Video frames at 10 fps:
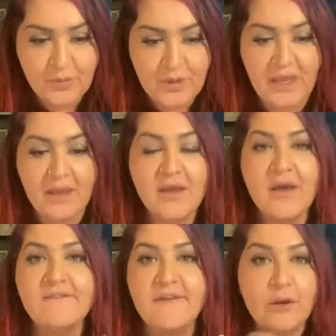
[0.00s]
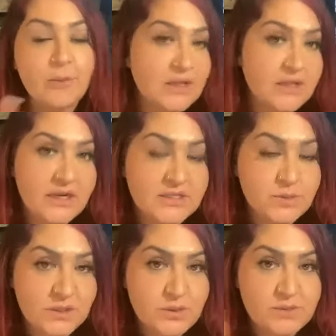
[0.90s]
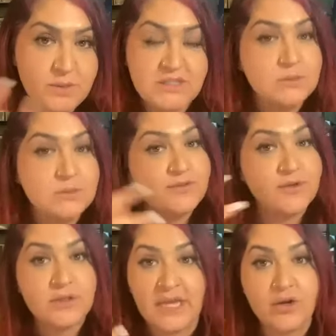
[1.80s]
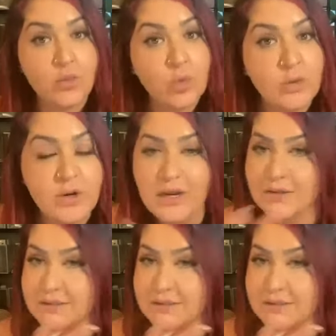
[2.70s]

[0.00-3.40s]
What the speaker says: Okay. Pheomelanin is what's responsible for lighter, warmer hair.